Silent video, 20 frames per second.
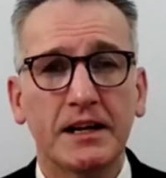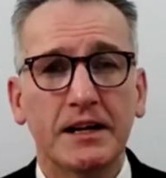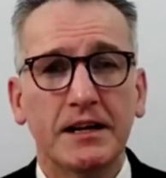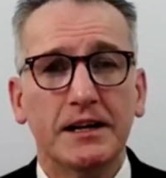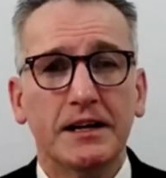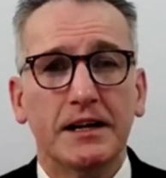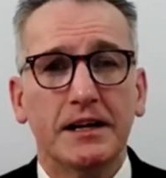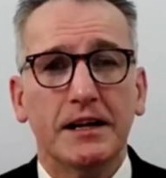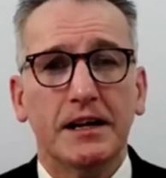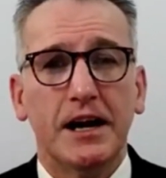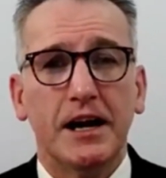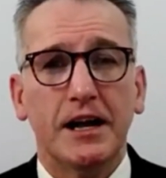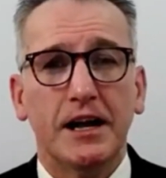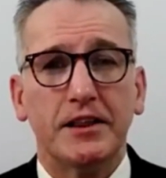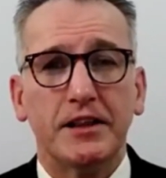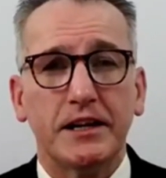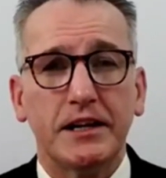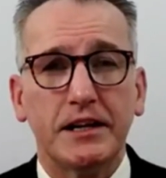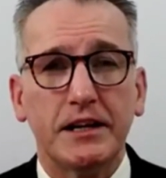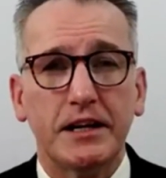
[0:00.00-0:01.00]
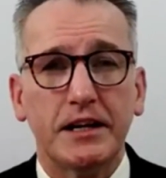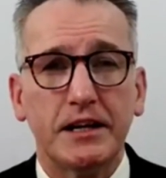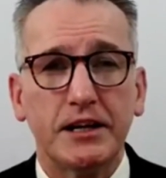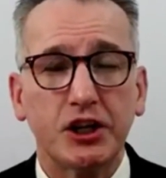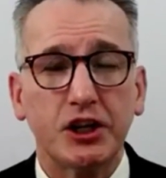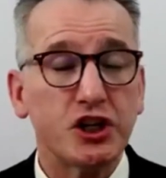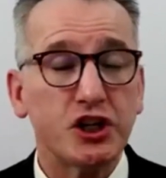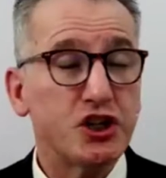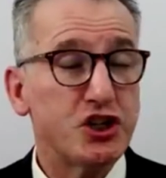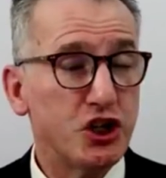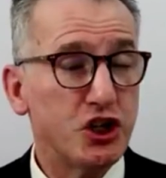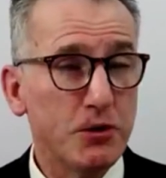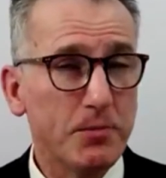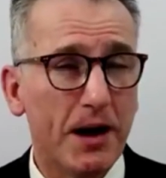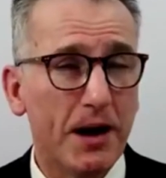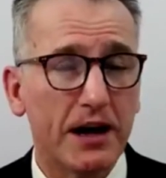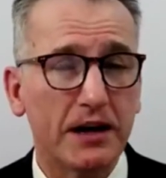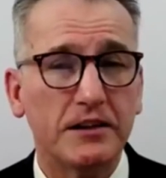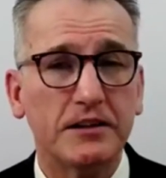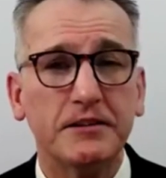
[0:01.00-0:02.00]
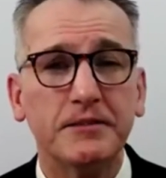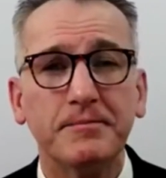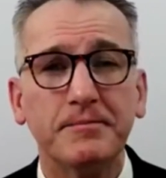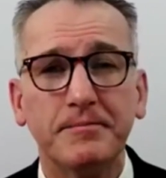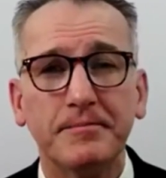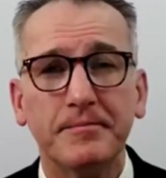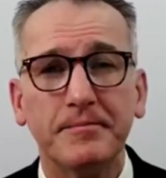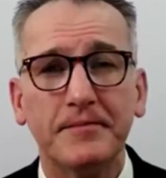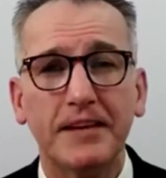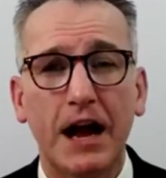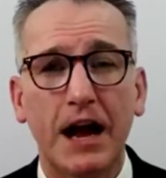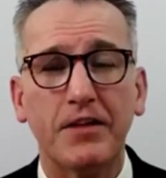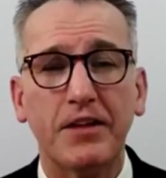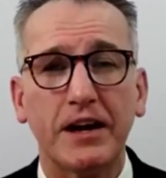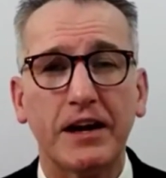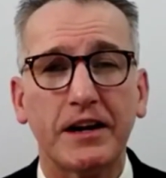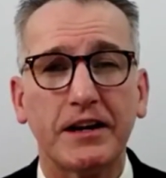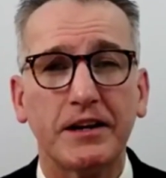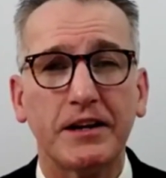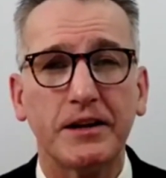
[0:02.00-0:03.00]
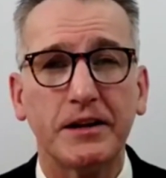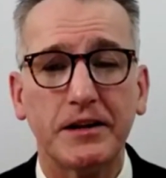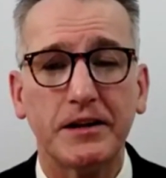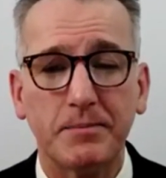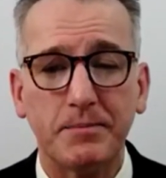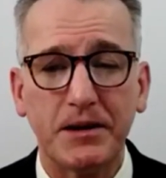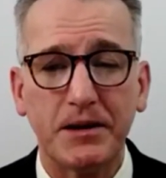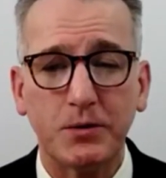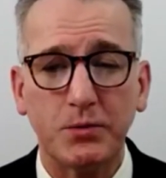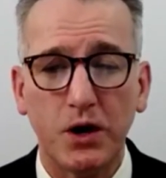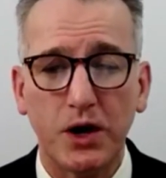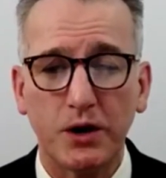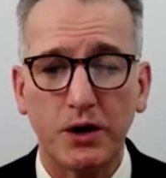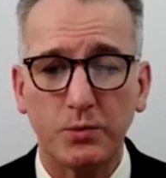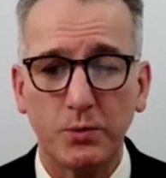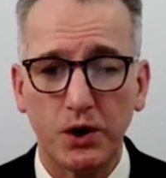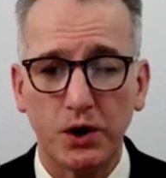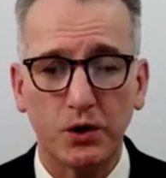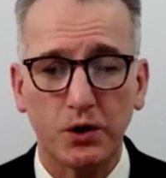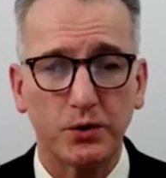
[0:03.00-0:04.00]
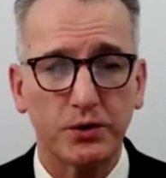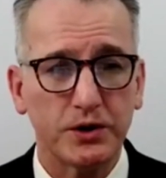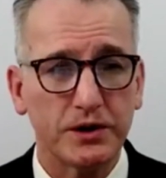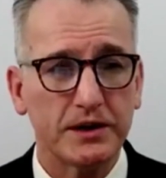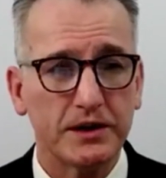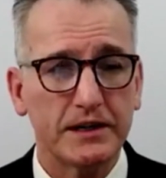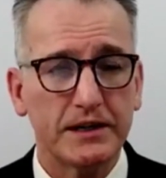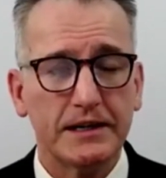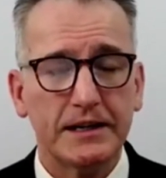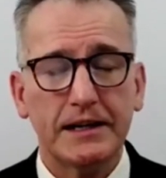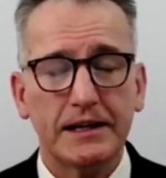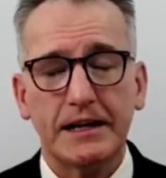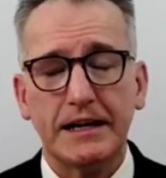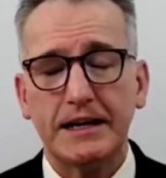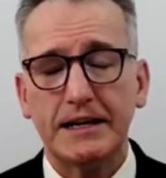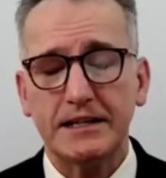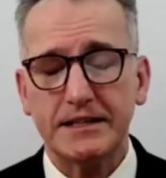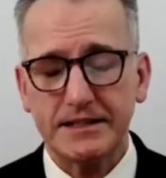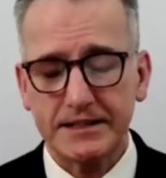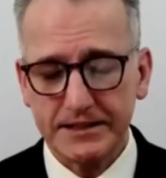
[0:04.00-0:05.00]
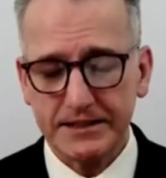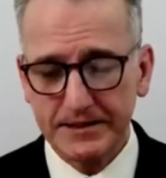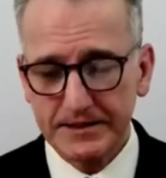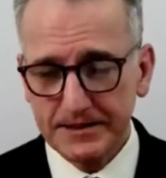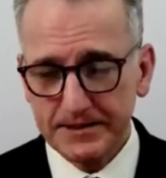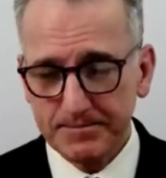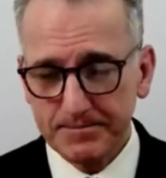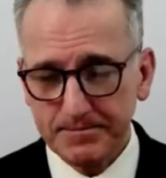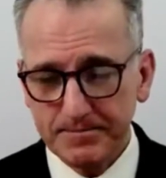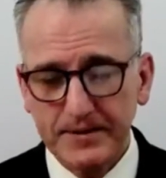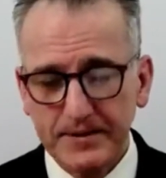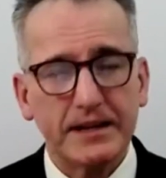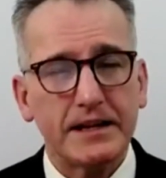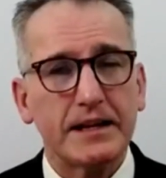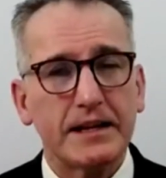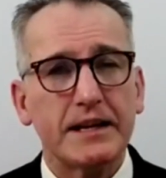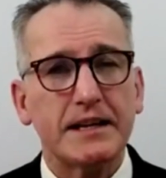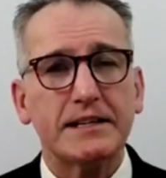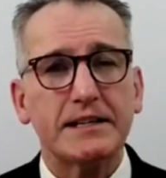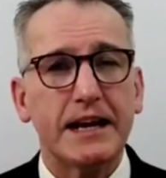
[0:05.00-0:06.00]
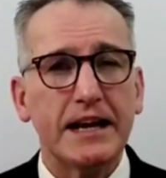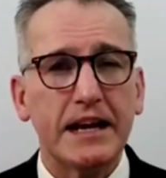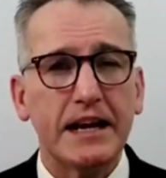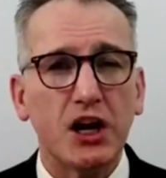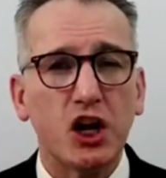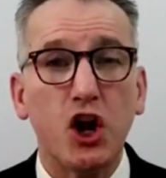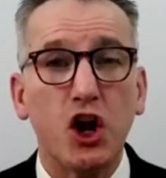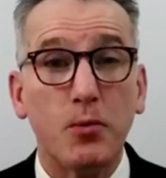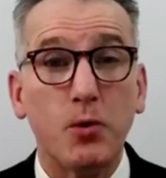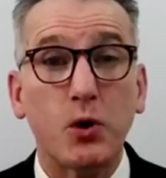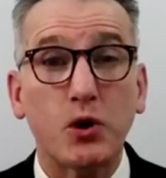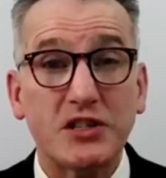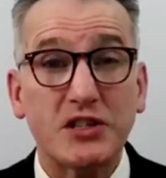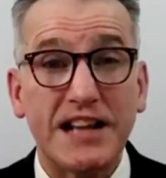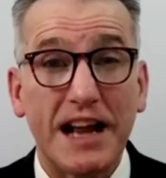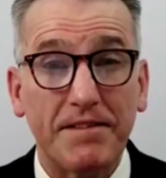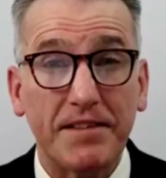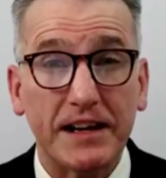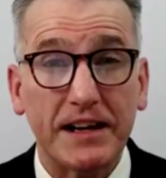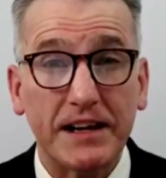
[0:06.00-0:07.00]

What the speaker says: The consumer out there in the big wide world is getting a lot more savvy.